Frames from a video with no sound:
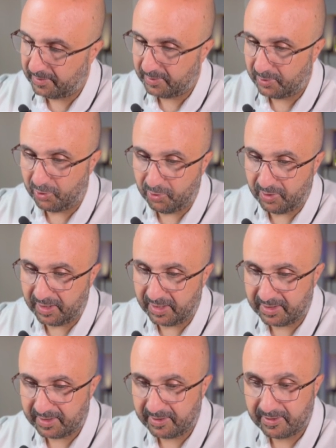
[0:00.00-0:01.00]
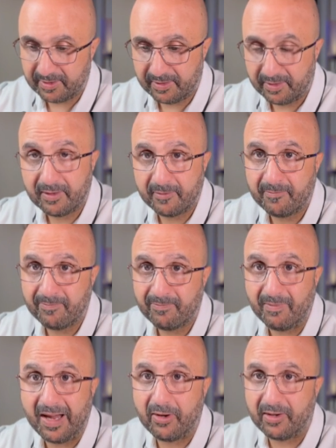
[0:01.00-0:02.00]
Do you guess?
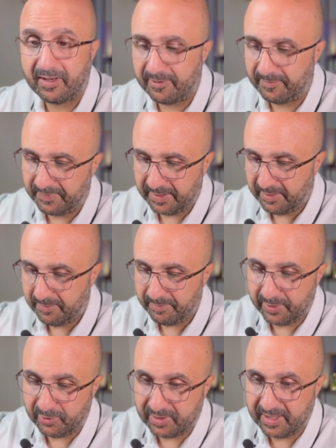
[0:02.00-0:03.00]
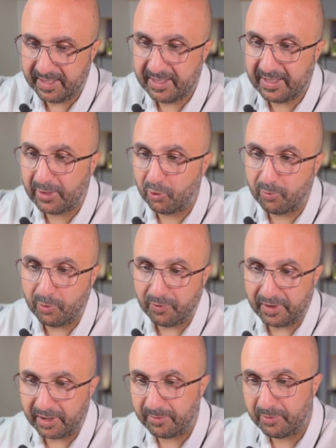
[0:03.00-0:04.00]
Mary. Because this is a global
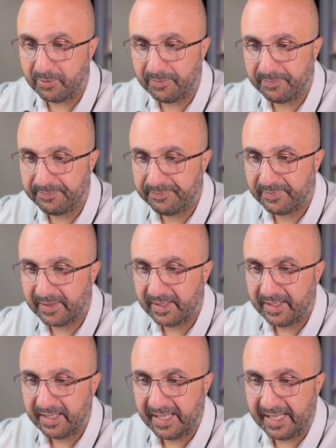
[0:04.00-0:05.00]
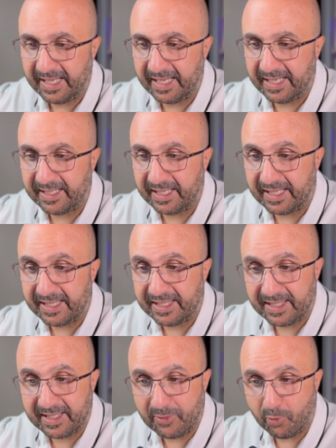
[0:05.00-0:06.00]
variable, and
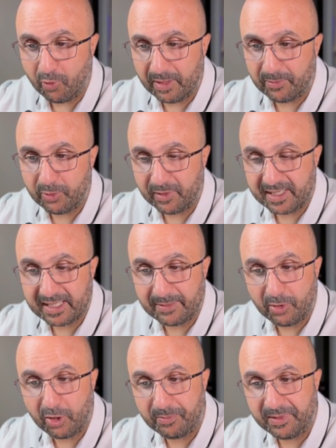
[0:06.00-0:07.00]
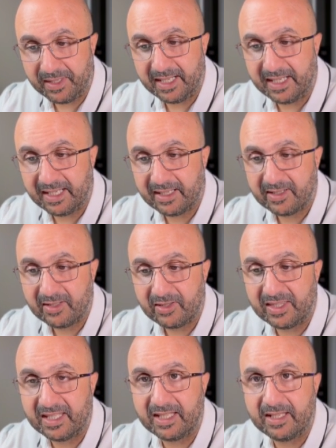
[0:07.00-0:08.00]
what I'm doing is I'm updating
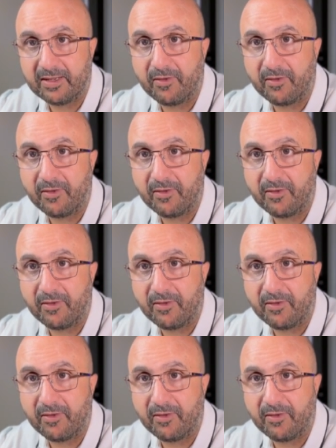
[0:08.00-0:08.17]
the